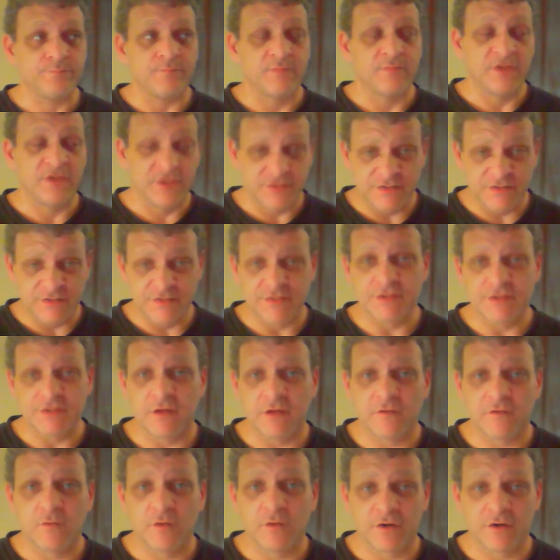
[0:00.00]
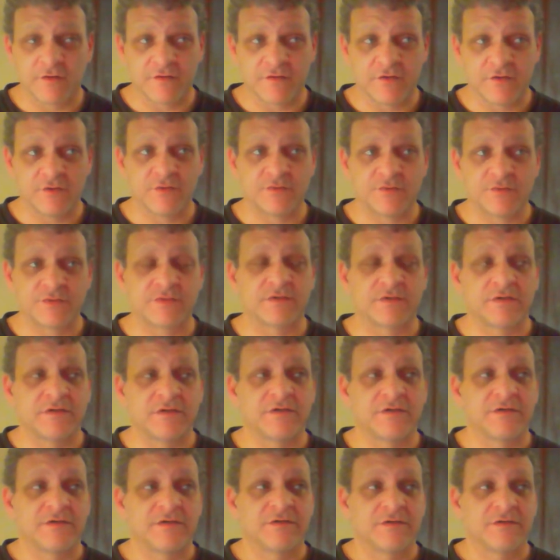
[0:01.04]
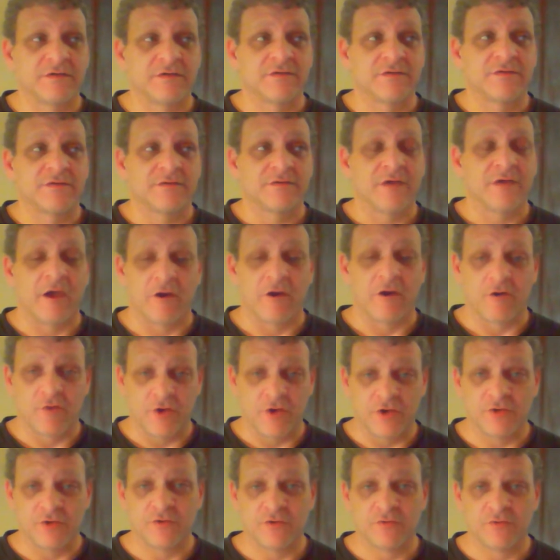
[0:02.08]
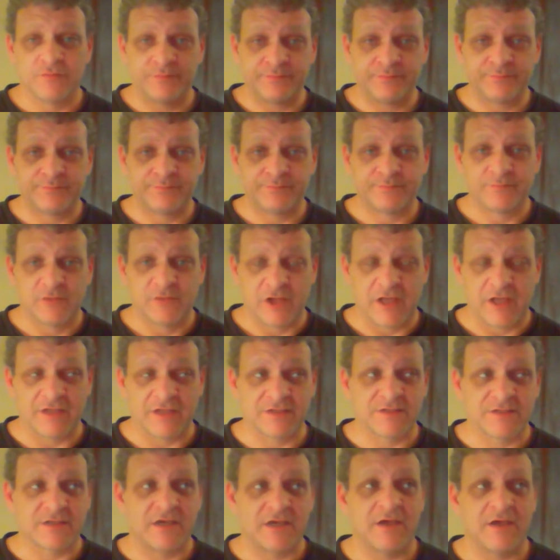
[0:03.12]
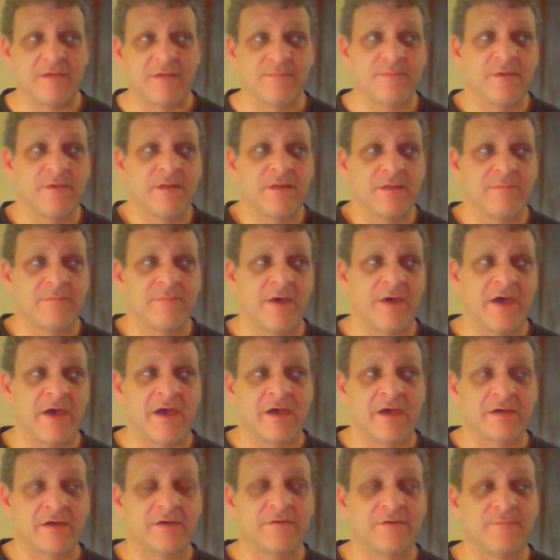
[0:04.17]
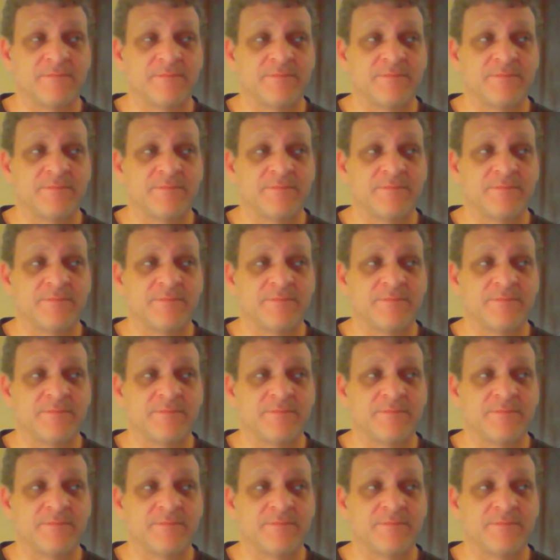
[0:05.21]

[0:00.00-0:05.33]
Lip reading: This is another one of those aerial landscape in the back,